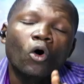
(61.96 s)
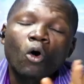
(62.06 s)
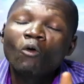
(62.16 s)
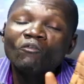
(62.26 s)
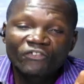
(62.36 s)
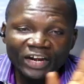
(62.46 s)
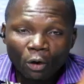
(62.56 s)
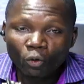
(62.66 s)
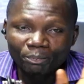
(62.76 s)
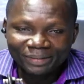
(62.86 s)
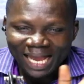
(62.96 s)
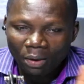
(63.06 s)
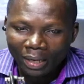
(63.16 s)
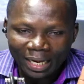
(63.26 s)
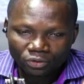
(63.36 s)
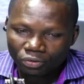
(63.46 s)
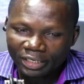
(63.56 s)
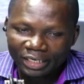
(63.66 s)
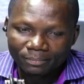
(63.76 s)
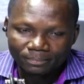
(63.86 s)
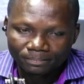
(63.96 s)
Onfre u biya wana swadem.